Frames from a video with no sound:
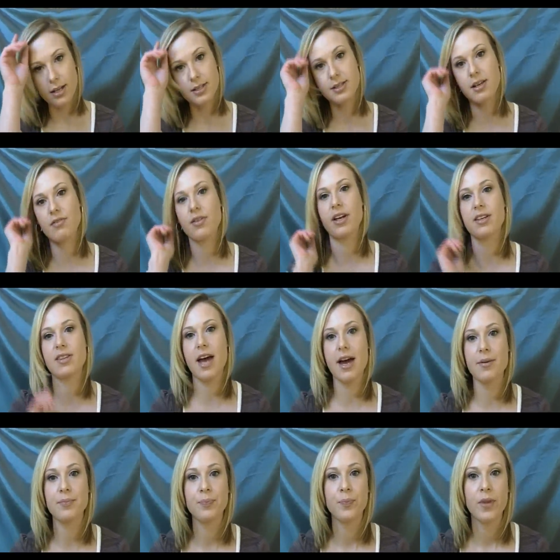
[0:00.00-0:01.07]
and stuff like
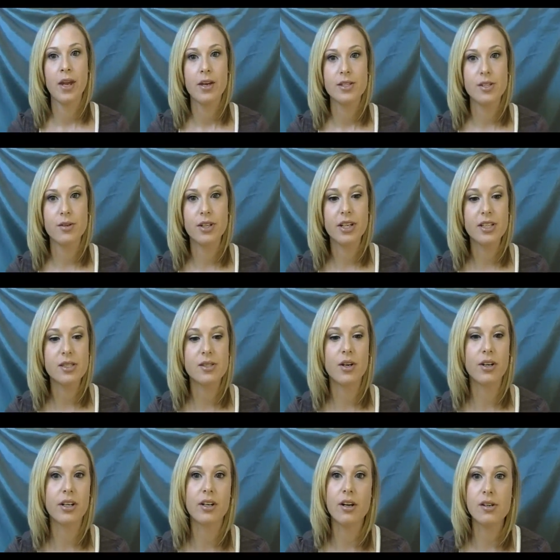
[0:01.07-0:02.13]
that. So to get
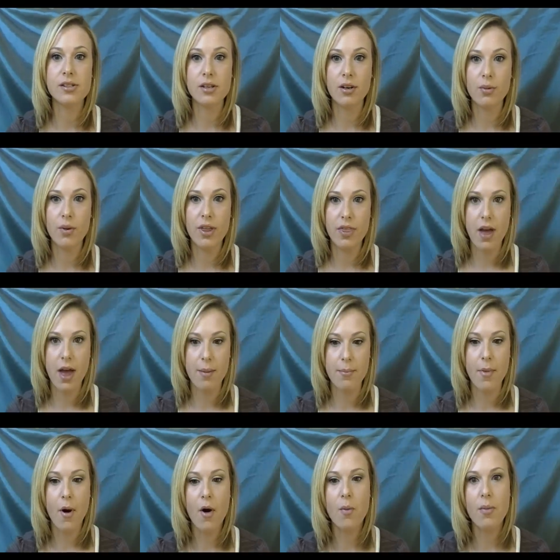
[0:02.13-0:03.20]
started, I'll start with
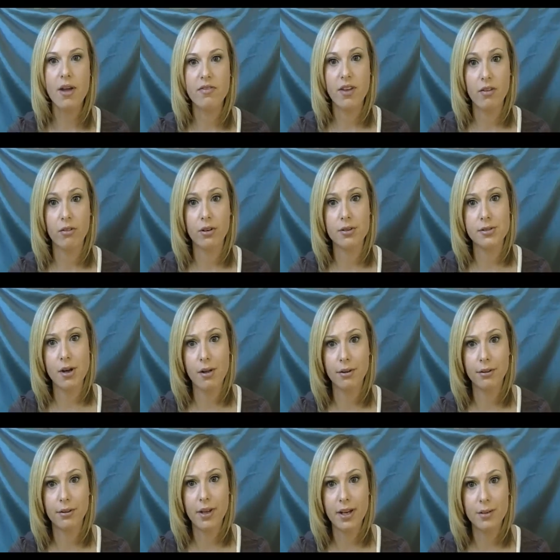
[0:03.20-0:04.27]
all my favorite
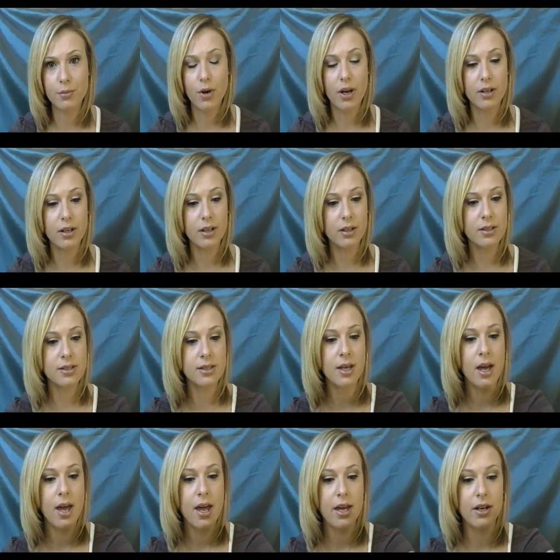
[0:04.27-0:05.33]
dollar line products,
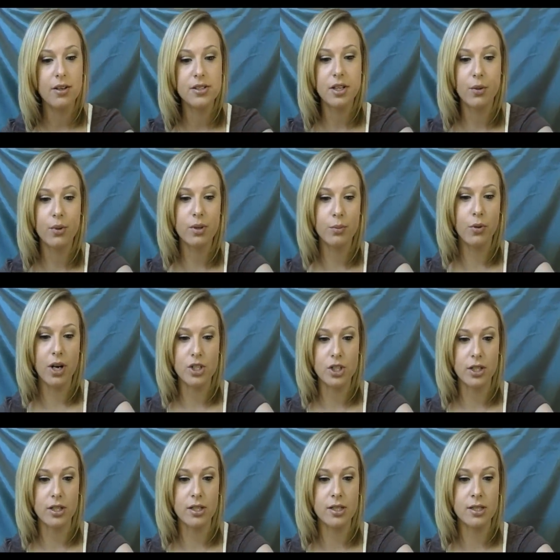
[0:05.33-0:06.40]
and I'll start with
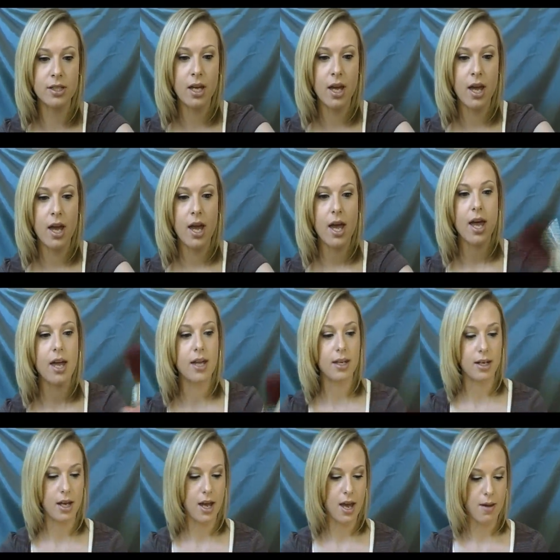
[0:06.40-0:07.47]
brushes.
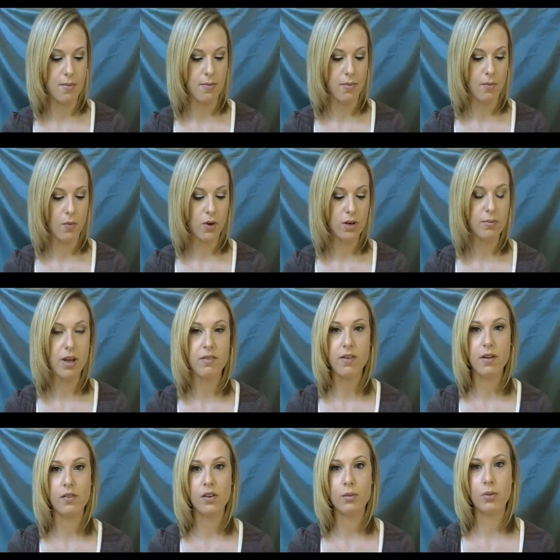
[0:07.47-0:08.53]
And one of
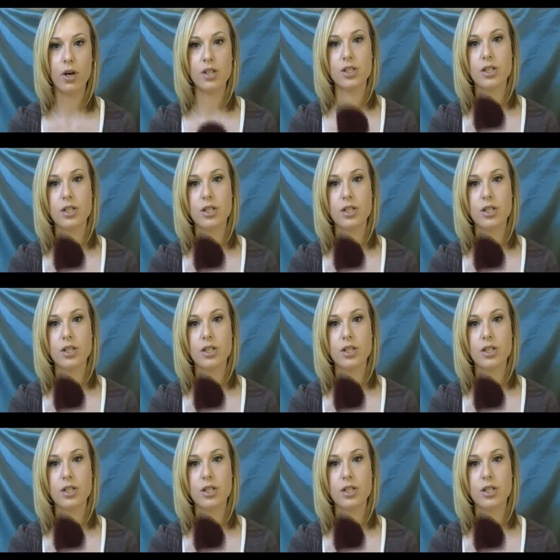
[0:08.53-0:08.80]
my favorite